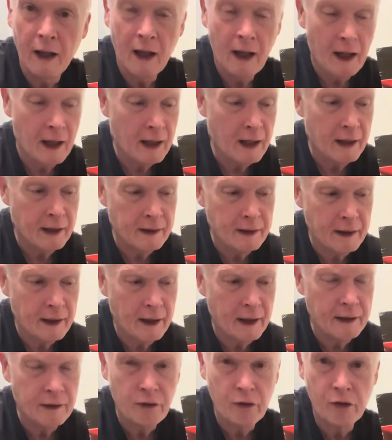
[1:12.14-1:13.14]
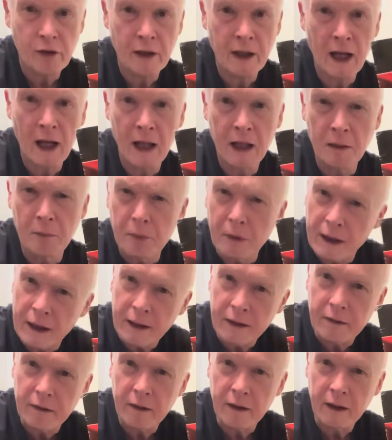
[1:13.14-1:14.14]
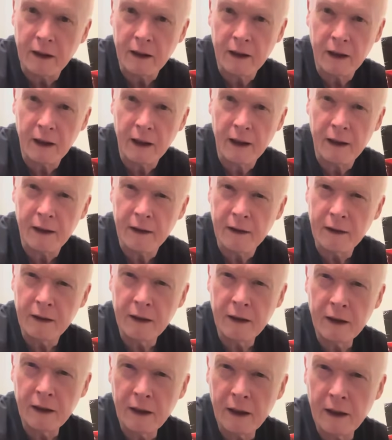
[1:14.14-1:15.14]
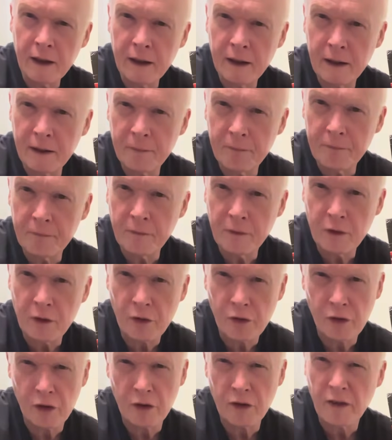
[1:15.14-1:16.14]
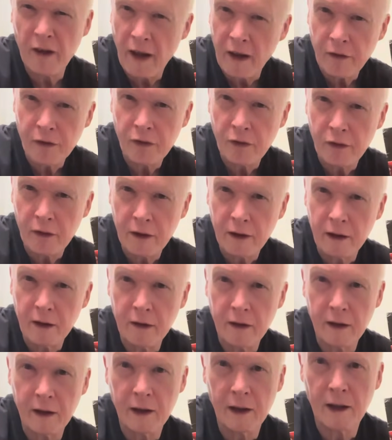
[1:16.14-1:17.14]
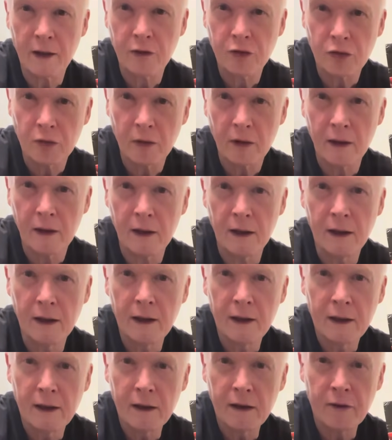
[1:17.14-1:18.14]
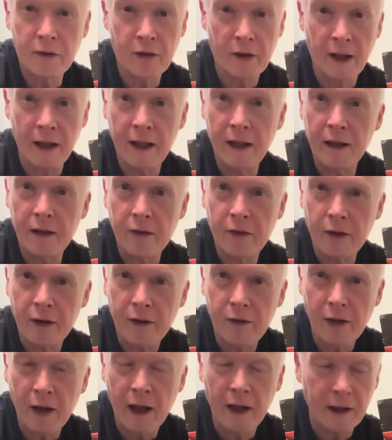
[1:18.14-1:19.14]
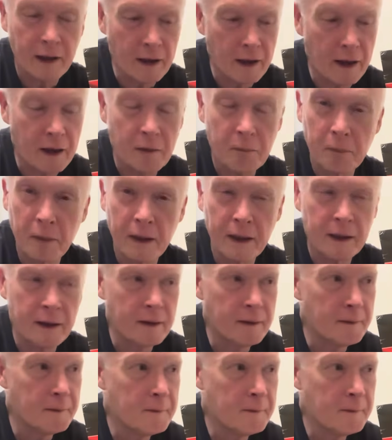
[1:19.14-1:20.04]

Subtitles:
and I just calibrate the just to test the actual scales is accurate by